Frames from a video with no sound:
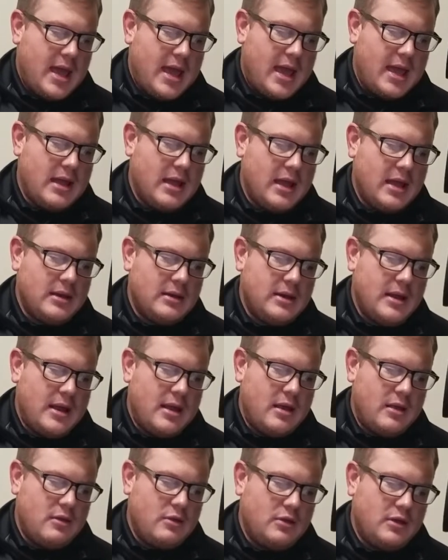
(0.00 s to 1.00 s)
And,
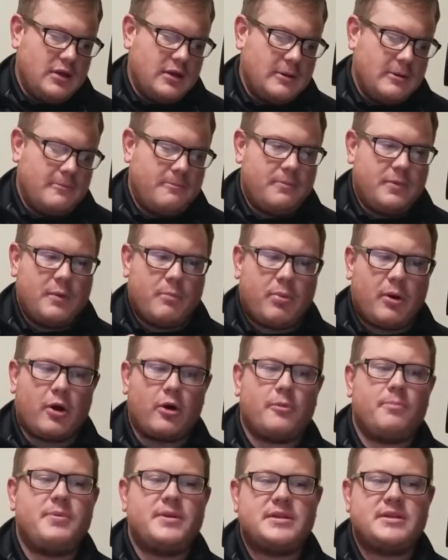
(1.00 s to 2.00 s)
the
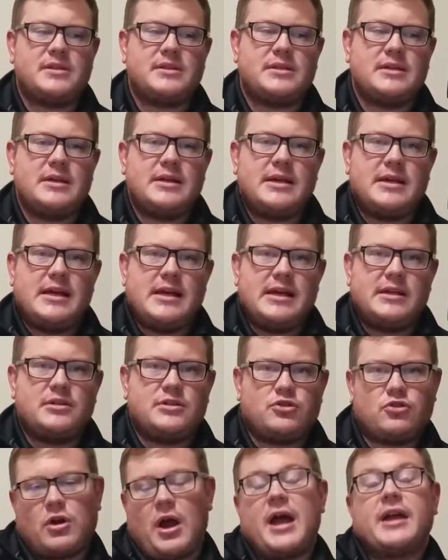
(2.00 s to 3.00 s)
purpose is
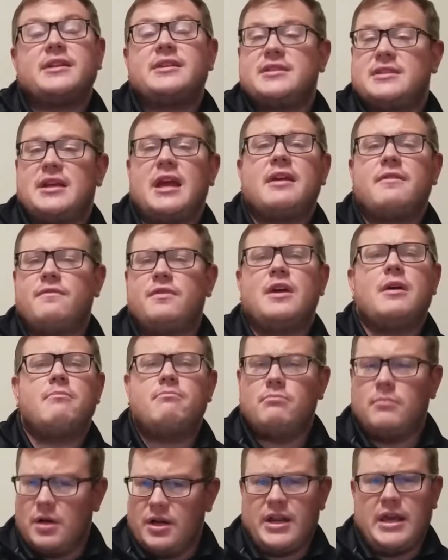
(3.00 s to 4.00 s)
trying to save
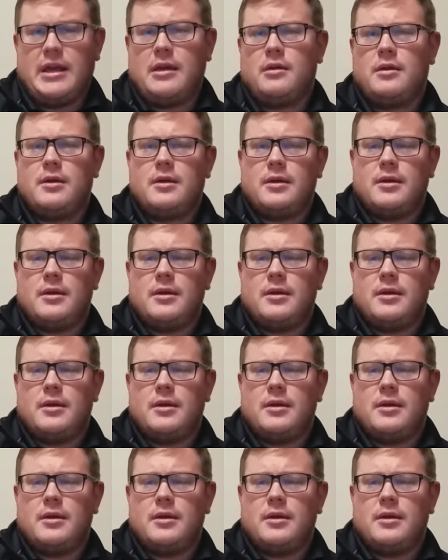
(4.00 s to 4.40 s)
them money.